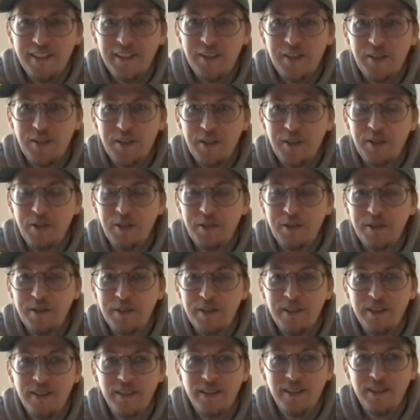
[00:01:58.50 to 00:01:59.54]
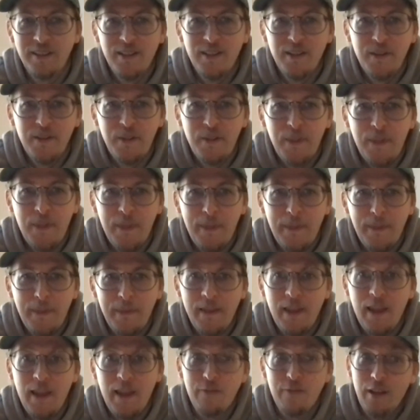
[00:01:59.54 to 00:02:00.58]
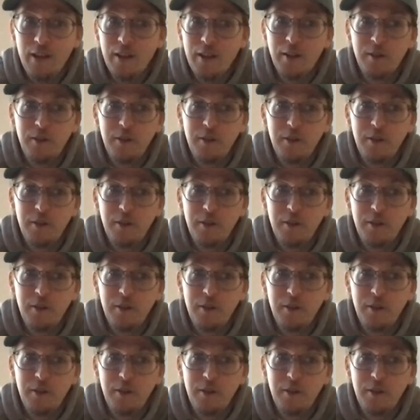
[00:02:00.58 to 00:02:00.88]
True. Yeah, I followed